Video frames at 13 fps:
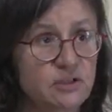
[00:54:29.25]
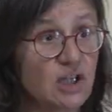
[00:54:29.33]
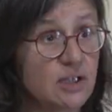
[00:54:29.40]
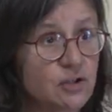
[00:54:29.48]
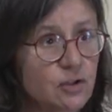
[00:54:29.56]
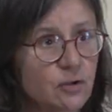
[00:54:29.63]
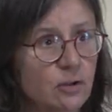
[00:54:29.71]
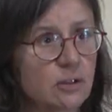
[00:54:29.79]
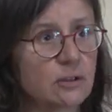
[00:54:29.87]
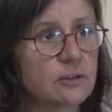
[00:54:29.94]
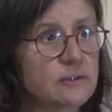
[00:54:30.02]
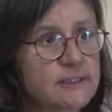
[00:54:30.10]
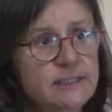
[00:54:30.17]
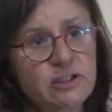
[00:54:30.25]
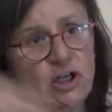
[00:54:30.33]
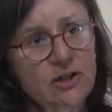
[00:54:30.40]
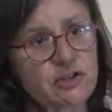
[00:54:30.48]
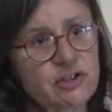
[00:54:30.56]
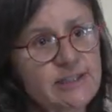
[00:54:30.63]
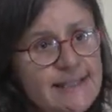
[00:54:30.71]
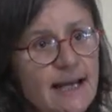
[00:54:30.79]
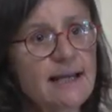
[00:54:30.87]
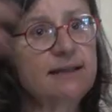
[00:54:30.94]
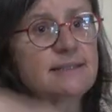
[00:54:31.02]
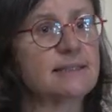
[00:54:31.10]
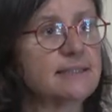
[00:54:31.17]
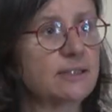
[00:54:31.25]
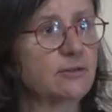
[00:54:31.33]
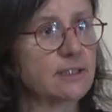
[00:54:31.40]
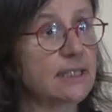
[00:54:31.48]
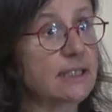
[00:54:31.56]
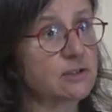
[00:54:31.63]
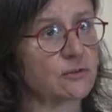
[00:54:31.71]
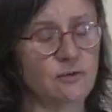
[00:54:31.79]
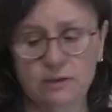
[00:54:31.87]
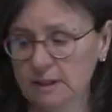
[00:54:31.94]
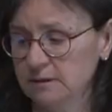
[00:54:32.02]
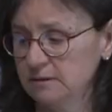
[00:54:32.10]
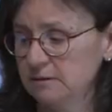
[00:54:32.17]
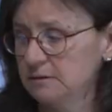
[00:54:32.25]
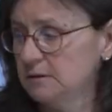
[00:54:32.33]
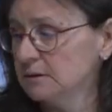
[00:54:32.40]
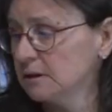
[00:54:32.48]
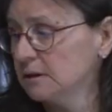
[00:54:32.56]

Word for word: Change colors, change size, etc. That's funny. Huh?